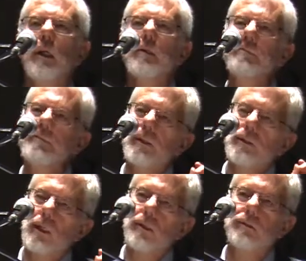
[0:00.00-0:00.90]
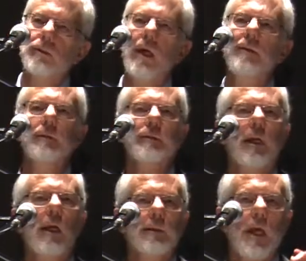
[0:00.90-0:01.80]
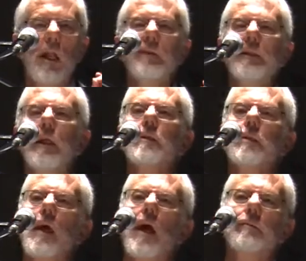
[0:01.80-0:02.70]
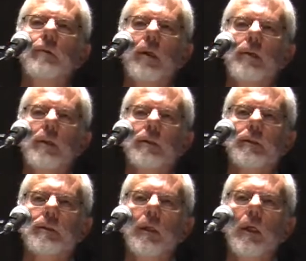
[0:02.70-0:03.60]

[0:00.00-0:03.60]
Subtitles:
The mystics were delving into that oneness.